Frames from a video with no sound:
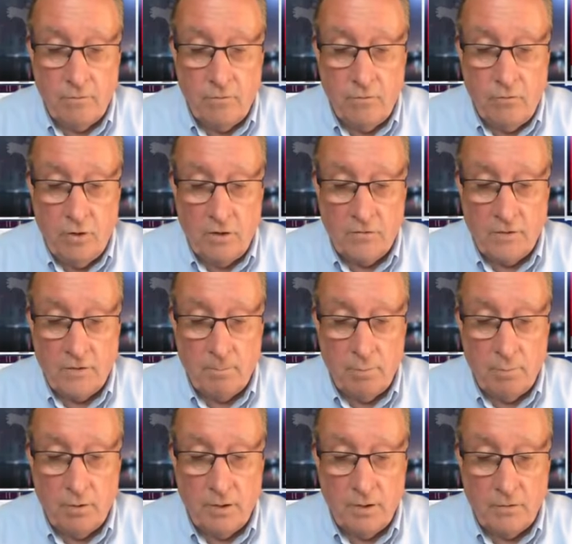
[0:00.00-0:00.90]
just
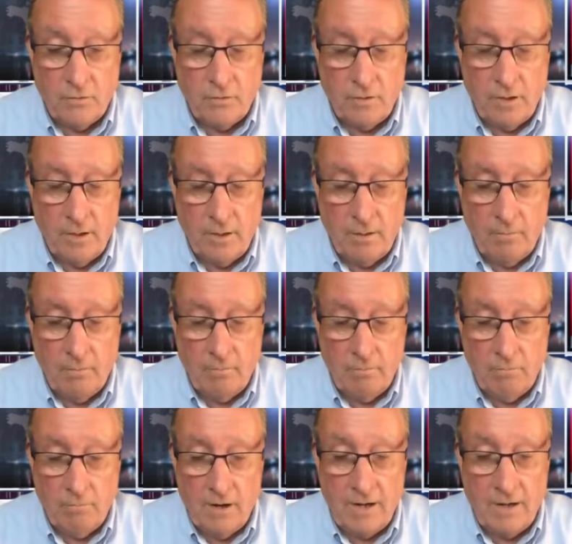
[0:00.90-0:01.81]
abolished the
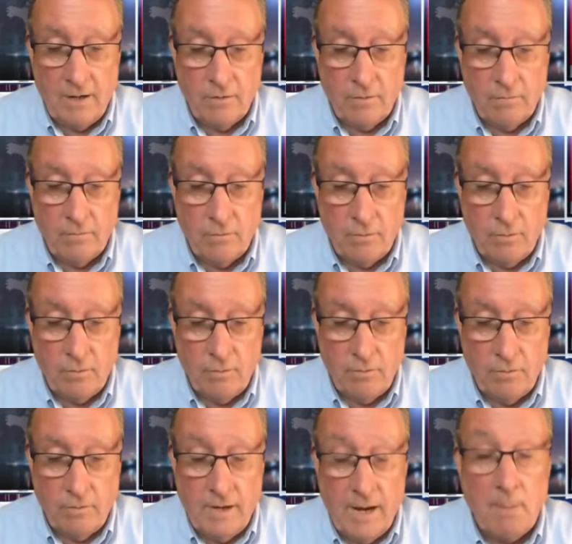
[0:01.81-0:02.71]
rights to
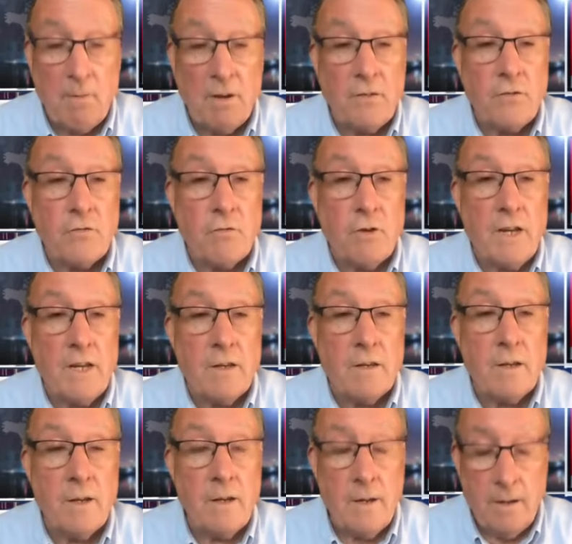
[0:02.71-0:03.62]
demonstrate,
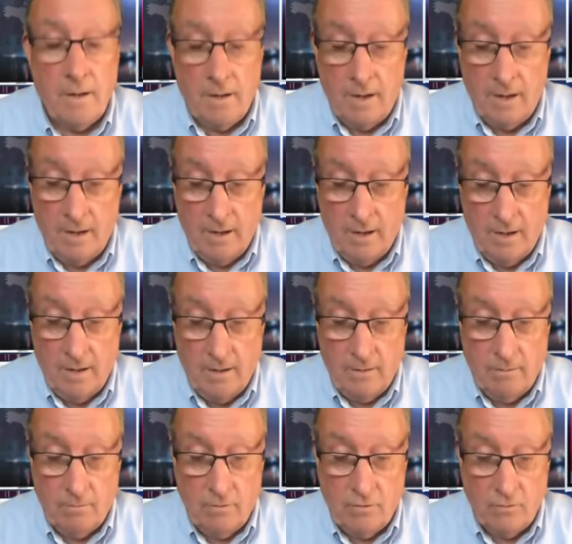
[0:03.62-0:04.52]

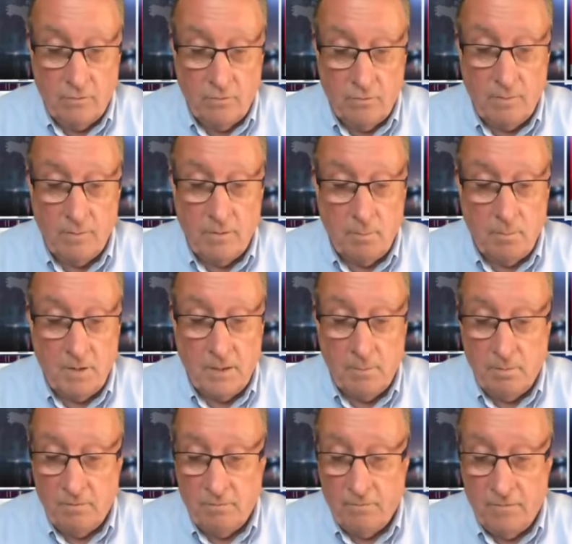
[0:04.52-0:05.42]
which seem to
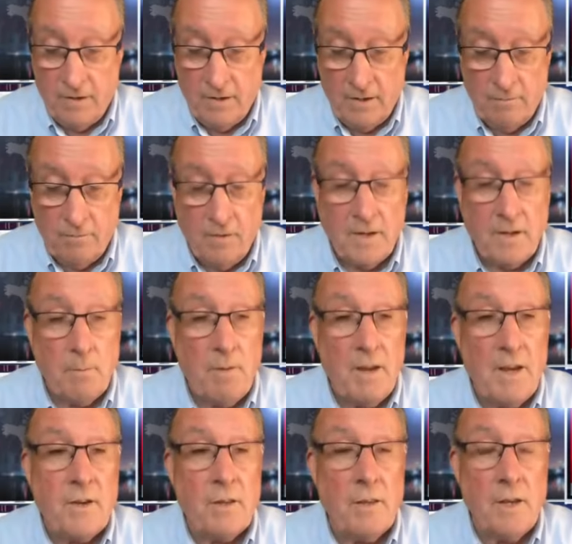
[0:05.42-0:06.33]
be fairly
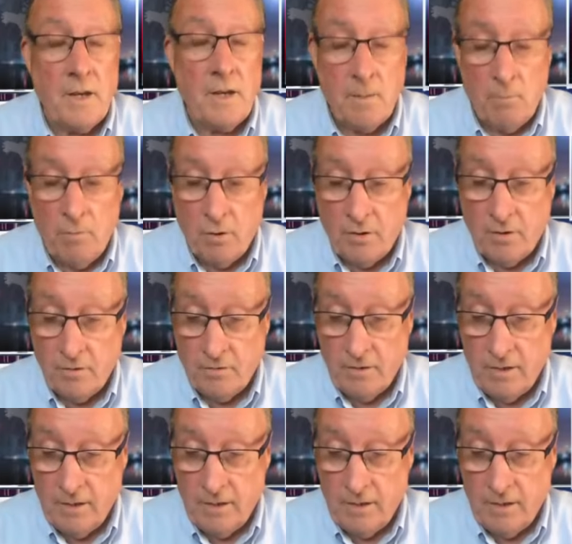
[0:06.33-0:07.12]
fundamental in a democracy.